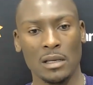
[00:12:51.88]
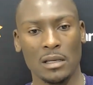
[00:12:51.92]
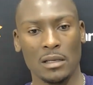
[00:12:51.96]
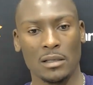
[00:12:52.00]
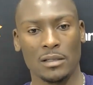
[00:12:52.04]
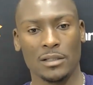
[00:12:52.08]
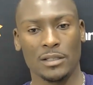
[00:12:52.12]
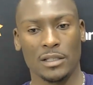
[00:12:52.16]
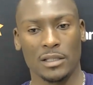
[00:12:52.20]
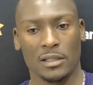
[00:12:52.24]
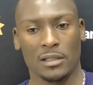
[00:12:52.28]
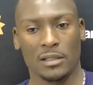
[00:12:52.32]

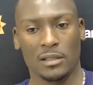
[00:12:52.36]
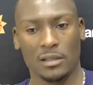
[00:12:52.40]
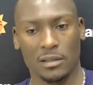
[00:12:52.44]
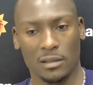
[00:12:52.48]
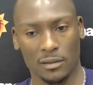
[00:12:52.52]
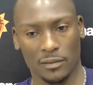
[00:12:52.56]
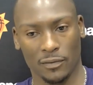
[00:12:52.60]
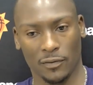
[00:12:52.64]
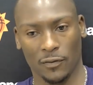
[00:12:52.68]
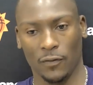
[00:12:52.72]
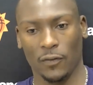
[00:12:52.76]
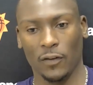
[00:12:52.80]
just
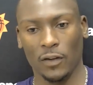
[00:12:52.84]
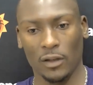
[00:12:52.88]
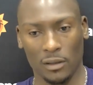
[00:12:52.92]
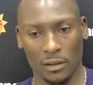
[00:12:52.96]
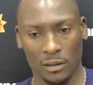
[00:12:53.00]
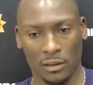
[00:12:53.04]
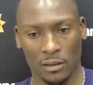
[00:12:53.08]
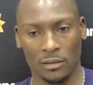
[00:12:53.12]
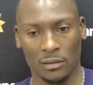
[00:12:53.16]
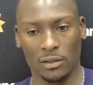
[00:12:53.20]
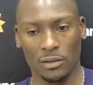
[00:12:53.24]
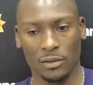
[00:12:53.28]

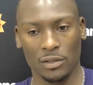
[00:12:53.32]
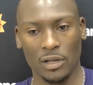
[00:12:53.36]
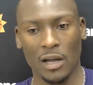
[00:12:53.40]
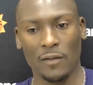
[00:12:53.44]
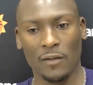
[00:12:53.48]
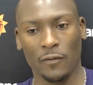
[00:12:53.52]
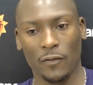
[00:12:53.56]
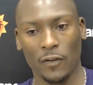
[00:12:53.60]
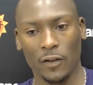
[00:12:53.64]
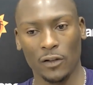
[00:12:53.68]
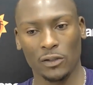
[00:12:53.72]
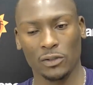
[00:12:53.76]
feel, you know, I
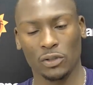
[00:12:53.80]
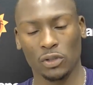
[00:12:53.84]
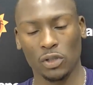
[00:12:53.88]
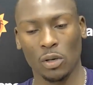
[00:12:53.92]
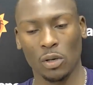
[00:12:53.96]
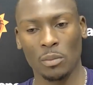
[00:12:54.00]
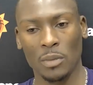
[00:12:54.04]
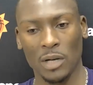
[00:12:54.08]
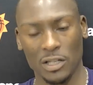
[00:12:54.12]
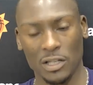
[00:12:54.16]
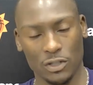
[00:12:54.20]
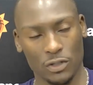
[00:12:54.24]
feel so
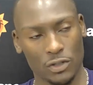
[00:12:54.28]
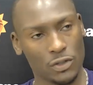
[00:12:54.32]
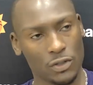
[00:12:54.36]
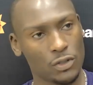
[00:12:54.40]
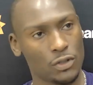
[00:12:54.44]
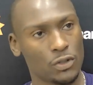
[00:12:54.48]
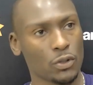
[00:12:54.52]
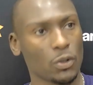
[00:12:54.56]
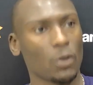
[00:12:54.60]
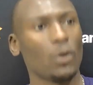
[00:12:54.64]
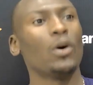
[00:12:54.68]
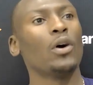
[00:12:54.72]
much
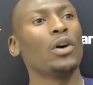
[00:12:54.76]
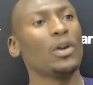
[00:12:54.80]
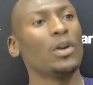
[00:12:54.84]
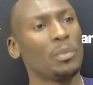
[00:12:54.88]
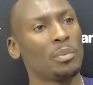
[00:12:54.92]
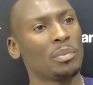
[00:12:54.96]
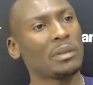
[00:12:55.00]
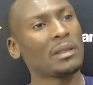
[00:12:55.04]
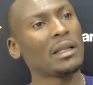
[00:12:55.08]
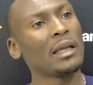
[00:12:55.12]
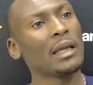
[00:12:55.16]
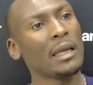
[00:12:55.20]
joy
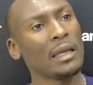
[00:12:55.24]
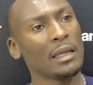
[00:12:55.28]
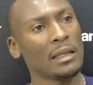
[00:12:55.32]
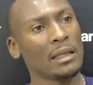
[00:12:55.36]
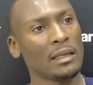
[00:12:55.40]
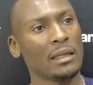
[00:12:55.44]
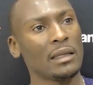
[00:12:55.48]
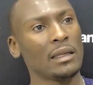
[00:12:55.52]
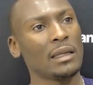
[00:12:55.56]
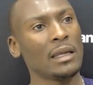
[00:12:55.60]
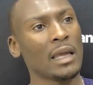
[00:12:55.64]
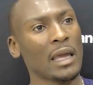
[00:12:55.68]
playing the
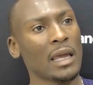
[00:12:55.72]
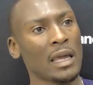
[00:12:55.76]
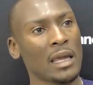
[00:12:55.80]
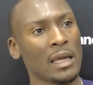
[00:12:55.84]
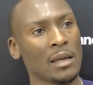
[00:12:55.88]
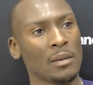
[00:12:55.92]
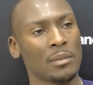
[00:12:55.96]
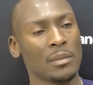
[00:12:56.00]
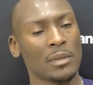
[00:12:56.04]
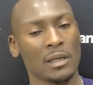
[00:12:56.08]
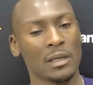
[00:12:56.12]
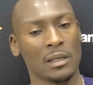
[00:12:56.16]

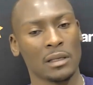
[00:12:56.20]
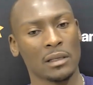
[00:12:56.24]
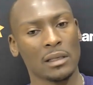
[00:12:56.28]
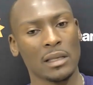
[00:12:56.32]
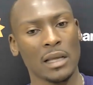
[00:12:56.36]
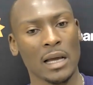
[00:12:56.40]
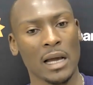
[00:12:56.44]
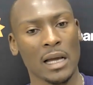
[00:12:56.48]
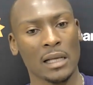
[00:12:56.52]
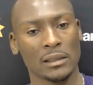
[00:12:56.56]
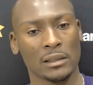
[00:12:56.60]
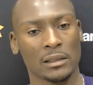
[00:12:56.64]
game. And
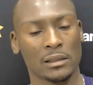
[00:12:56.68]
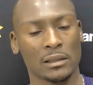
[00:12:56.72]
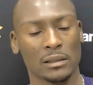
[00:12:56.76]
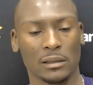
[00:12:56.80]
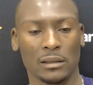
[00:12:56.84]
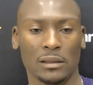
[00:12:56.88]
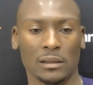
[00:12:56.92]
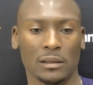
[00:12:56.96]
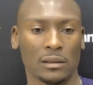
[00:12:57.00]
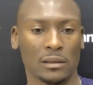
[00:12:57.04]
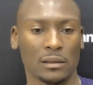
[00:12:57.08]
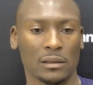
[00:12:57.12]

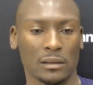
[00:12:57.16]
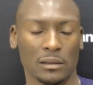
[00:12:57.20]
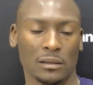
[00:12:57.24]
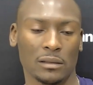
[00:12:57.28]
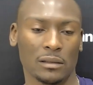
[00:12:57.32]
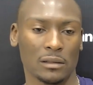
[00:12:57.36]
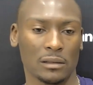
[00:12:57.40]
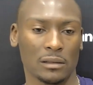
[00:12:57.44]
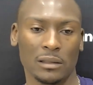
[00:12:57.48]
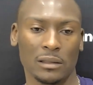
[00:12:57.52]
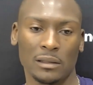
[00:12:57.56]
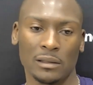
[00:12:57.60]
that's,
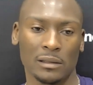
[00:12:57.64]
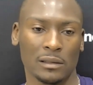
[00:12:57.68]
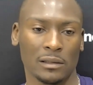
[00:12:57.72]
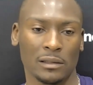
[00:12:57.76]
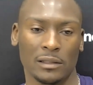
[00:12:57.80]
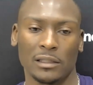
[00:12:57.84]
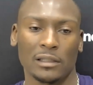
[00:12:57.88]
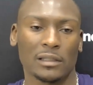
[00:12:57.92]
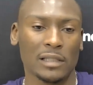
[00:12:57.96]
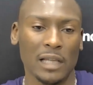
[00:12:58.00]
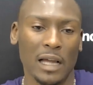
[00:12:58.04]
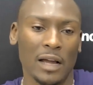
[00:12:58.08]
the,
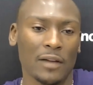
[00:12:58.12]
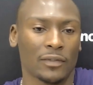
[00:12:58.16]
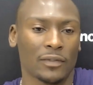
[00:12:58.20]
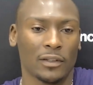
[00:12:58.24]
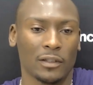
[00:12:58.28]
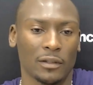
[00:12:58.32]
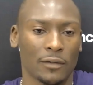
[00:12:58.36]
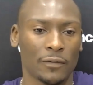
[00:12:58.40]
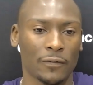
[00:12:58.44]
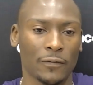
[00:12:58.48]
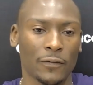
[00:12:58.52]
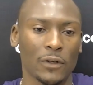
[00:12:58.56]
just after
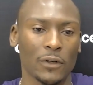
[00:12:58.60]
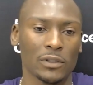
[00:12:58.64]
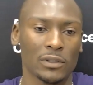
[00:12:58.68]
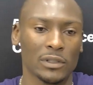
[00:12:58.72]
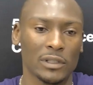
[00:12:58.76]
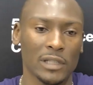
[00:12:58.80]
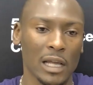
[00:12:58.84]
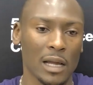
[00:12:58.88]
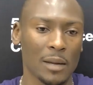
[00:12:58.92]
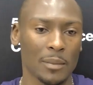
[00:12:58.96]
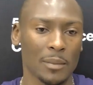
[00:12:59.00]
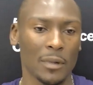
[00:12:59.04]
the first
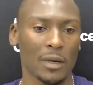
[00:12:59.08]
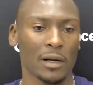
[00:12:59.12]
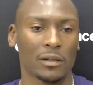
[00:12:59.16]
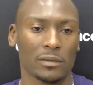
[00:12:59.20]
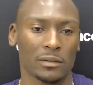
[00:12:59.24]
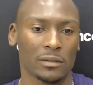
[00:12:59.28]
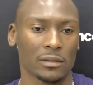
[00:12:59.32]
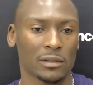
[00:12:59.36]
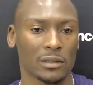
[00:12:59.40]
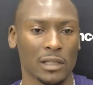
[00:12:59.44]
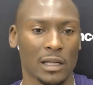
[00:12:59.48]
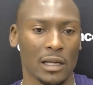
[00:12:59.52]
game, I
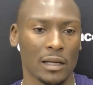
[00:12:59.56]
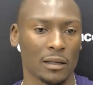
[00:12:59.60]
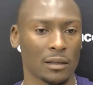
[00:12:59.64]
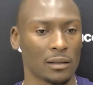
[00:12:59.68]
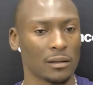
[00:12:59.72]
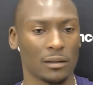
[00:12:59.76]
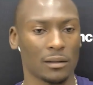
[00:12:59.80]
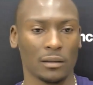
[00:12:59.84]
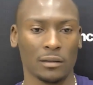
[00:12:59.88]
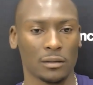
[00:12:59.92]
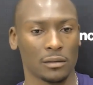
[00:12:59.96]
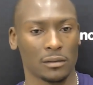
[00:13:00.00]
was like,
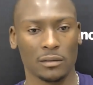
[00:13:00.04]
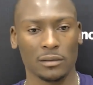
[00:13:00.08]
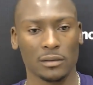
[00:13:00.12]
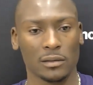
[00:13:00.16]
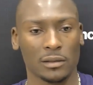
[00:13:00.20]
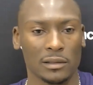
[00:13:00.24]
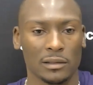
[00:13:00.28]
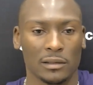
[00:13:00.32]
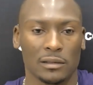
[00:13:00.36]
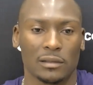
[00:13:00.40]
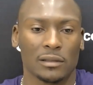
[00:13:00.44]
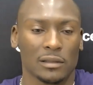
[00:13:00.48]

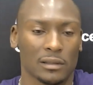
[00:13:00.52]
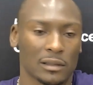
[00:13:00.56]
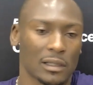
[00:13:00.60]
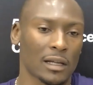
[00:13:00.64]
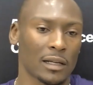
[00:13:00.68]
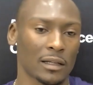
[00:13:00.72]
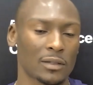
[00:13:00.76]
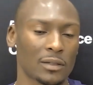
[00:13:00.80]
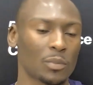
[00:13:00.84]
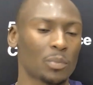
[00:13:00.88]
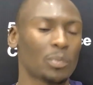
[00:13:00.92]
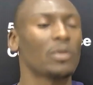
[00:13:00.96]
this is
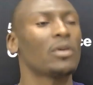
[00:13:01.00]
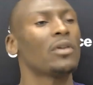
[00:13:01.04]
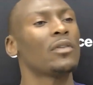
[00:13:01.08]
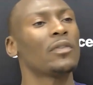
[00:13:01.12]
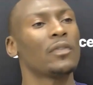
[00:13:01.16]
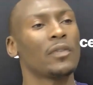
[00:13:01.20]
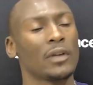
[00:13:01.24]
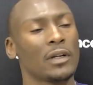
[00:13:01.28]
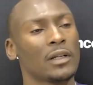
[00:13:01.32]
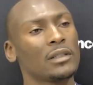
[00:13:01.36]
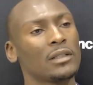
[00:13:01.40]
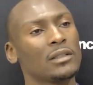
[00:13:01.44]
like the
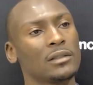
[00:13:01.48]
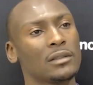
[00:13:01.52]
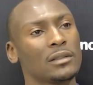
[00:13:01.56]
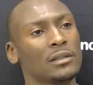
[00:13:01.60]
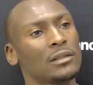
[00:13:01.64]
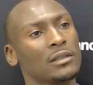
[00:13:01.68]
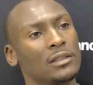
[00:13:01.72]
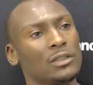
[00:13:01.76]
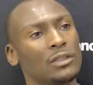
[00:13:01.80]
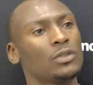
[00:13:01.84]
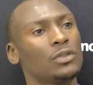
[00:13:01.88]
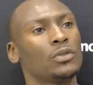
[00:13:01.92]
perfect
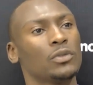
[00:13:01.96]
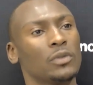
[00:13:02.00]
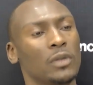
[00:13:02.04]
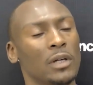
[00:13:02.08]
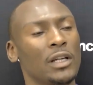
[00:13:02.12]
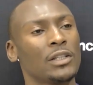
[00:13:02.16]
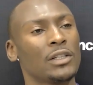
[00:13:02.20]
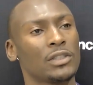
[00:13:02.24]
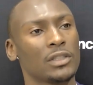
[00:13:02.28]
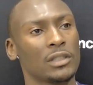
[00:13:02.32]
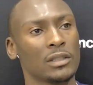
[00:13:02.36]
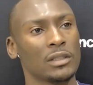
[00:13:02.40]

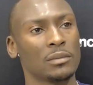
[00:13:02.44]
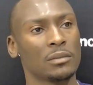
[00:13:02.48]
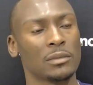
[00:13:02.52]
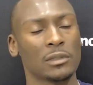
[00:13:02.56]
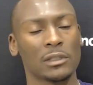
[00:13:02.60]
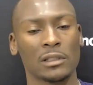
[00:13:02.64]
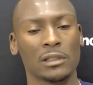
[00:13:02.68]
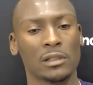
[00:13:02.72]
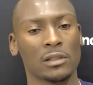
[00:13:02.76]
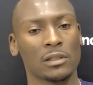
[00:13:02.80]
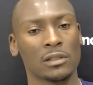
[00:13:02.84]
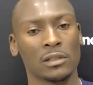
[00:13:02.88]
situation
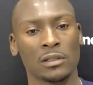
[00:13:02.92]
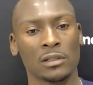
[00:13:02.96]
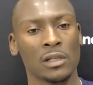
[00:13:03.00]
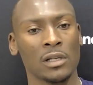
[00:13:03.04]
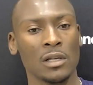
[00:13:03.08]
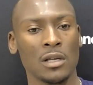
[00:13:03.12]
because